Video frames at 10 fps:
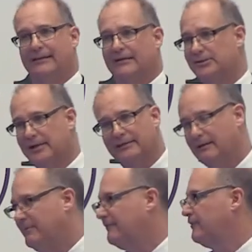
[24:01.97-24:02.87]
Things like
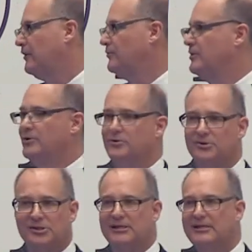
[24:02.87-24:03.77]
the Buffalo
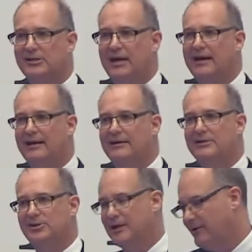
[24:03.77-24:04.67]
News, Sees
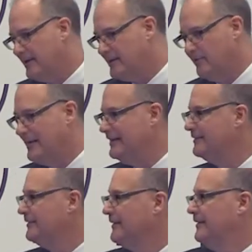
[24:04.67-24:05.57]
Candies, Dairy
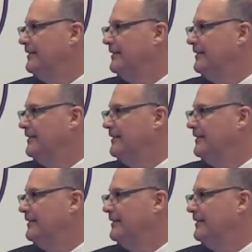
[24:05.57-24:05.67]
Queen,